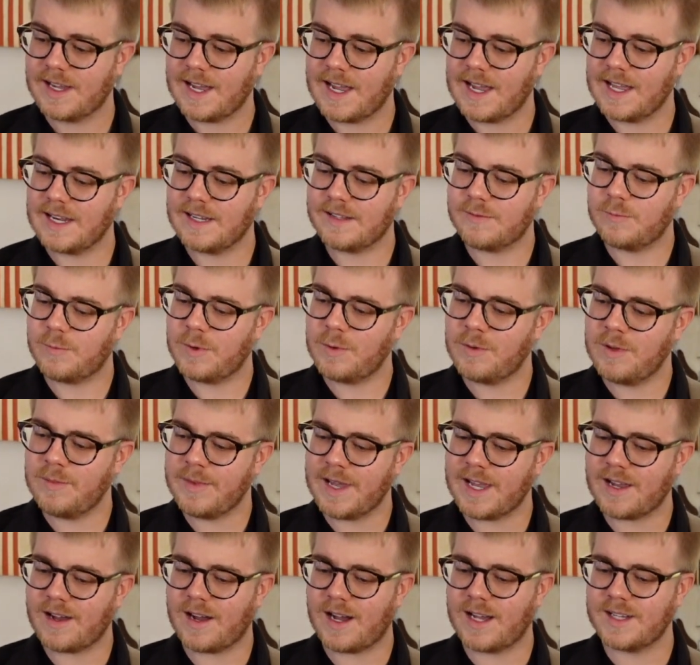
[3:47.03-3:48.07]
And when we
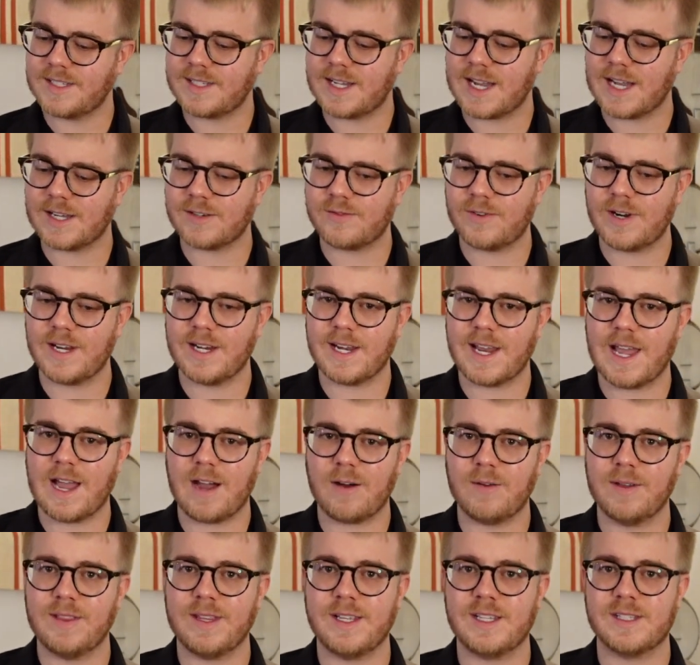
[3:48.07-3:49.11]
make contact right
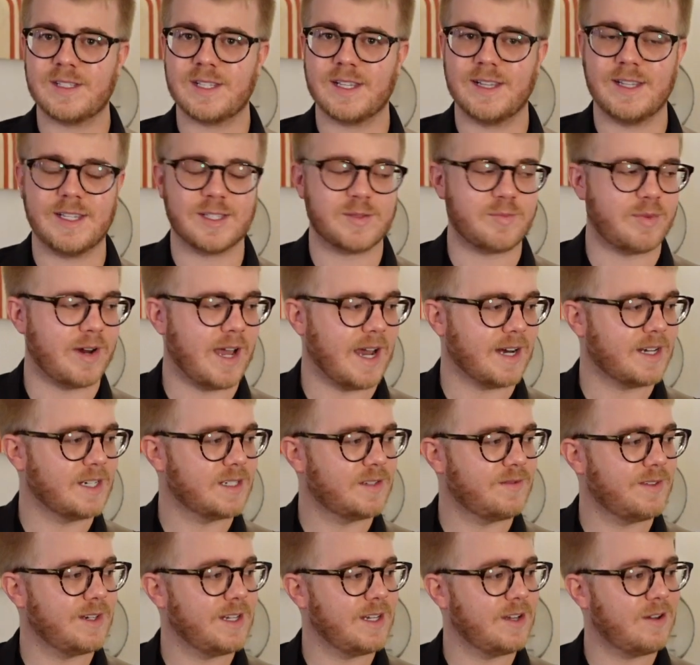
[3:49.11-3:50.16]
now in this practice
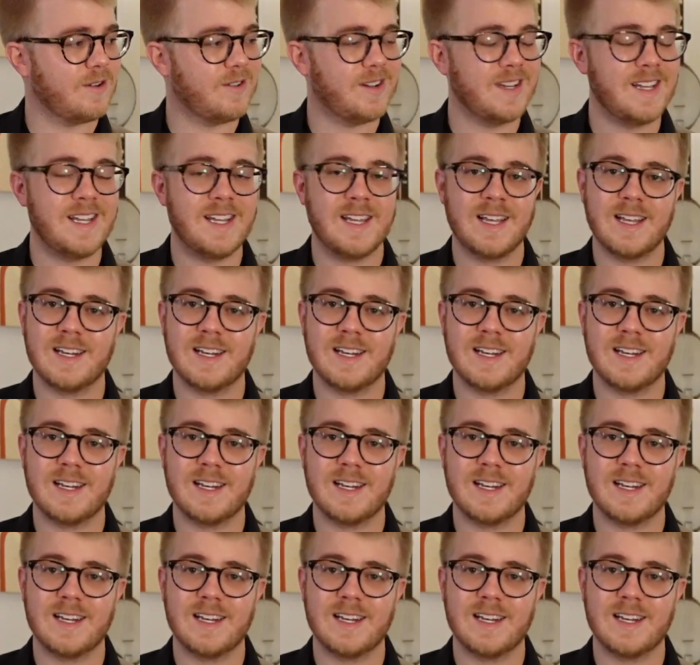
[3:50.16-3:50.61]
video,